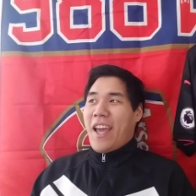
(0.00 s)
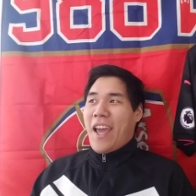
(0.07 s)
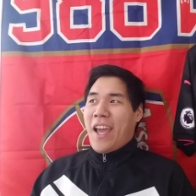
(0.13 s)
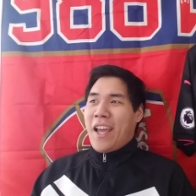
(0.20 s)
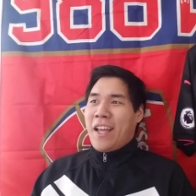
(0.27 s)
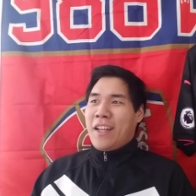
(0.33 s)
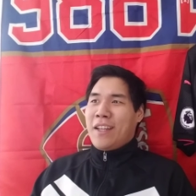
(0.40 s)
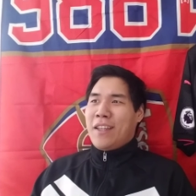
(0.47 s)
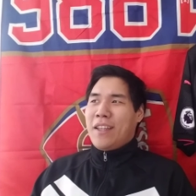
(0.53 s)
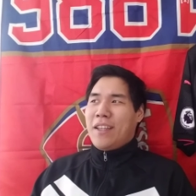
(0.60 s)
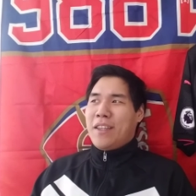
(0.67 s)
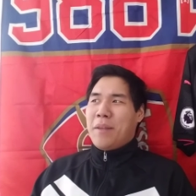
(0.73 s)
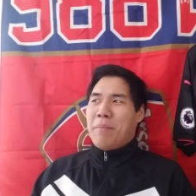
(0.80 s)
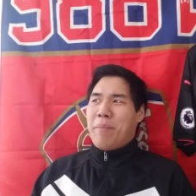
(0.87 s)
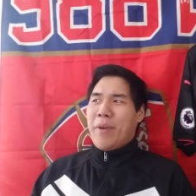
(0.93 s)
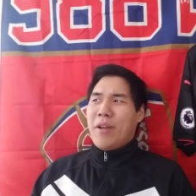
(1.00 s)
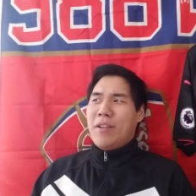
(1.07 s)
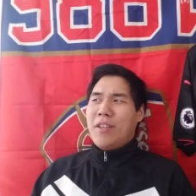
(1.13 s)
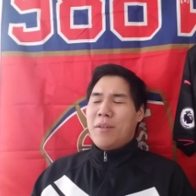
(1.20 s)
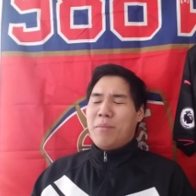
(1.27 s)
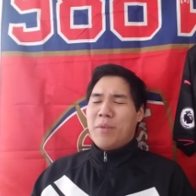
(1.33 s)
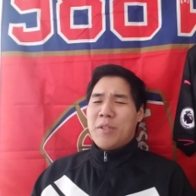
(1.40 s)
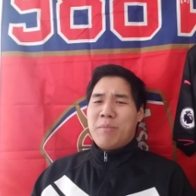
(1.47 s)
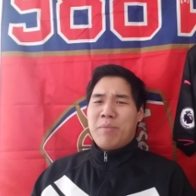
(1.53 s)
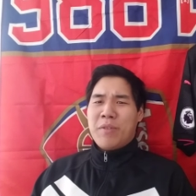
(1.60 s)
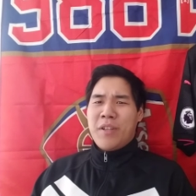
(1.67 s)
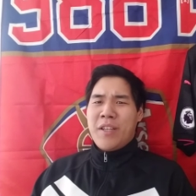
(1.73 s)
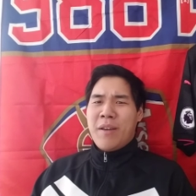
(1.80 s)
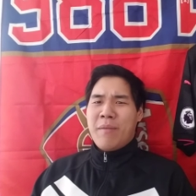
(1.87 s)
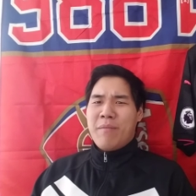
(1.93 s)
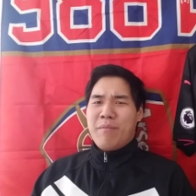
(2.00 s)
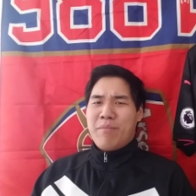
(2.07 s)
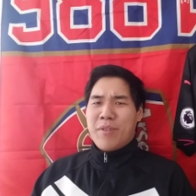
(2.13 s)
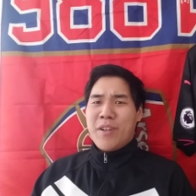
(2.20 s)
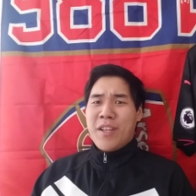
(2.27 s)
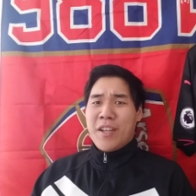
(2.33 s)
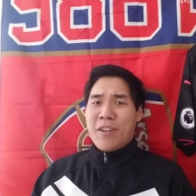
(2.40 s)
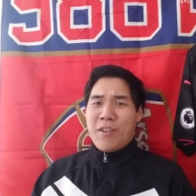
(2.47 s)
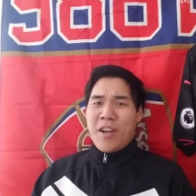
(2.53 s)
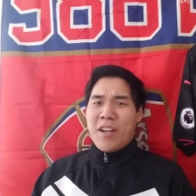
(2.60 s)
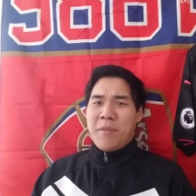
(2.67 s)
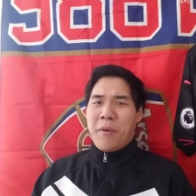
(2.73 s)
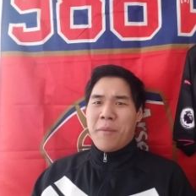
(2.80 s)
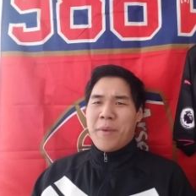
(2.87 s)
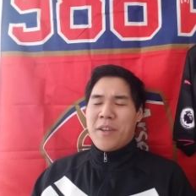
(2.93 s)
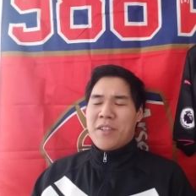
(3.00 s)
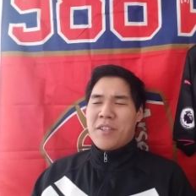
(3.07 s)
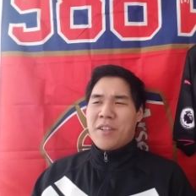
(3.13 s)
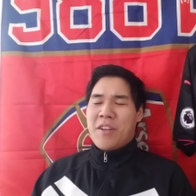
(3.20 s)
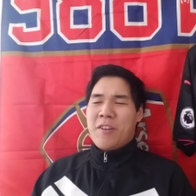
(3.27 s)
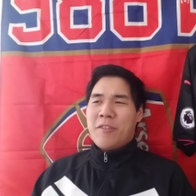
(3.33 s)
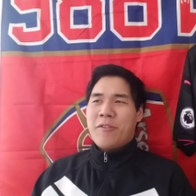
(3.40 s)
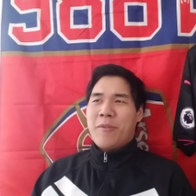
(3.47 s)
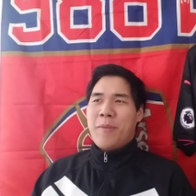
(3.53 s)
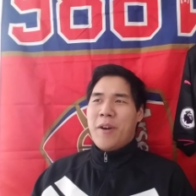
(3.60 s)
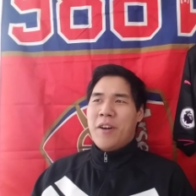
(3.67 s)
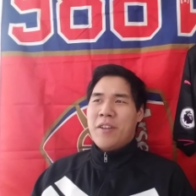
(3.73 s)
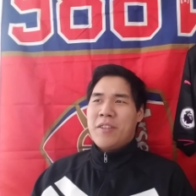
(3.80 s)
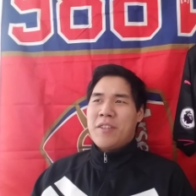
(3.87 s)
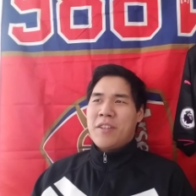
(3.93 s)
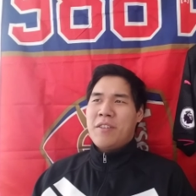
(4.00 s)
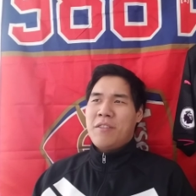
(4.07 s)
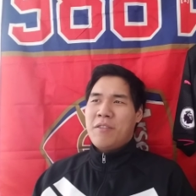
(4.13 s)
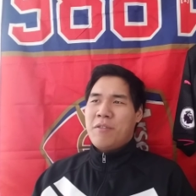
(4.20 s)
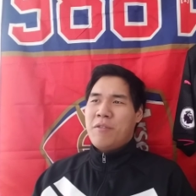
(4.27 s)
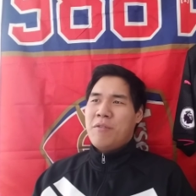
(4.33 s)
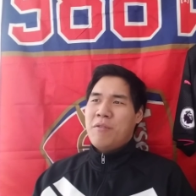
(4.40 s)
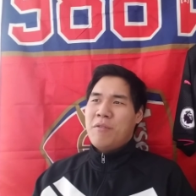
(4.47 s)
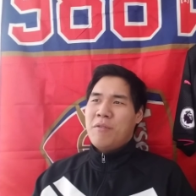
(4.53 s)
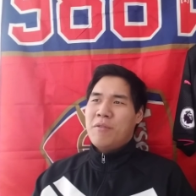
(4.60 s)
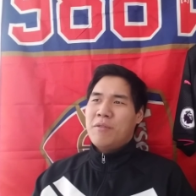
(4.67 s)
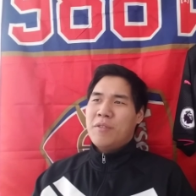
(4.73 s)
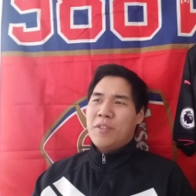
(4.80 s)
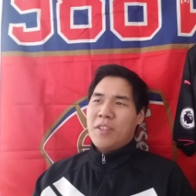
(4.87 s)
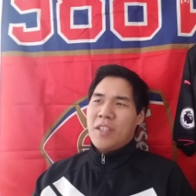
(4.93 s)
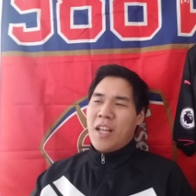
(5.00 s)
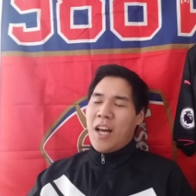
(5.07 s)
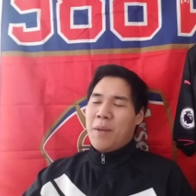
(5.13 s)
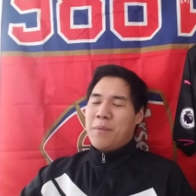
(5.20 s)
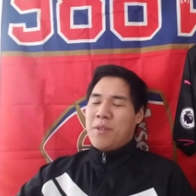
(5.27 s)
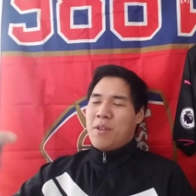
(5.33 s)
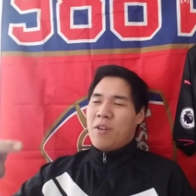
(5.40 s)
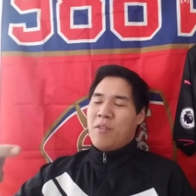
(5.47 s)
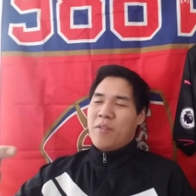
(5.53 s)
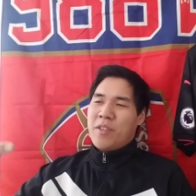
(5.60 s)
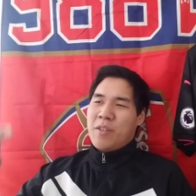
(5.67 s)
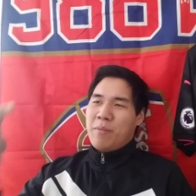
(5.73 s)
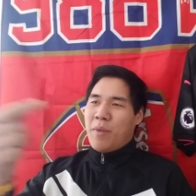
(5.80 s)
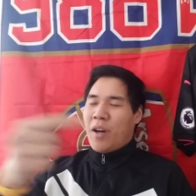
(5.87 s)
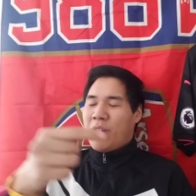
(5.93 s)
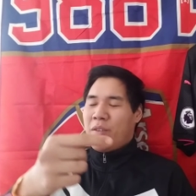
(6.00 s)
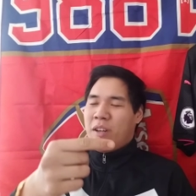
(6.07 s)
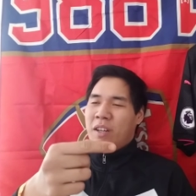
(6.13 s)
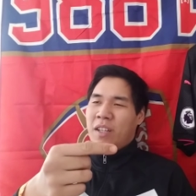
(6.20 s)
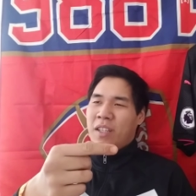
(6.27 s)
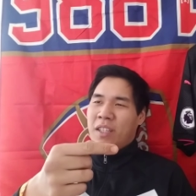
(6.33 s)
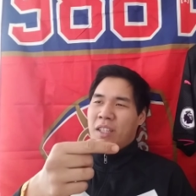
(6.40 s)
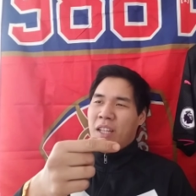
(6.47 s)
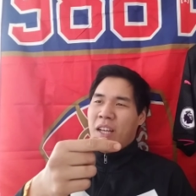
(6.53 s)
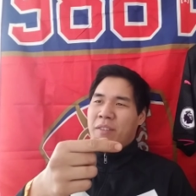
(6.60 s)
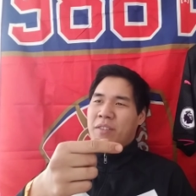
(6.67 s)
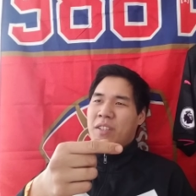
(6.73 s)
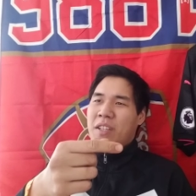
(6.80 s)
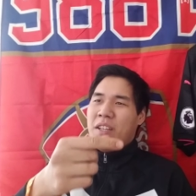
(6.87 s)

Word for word: And the buildup was pretty, uh, pretty incredible because it goes from Özil, who lobs it over to Monreal on the left,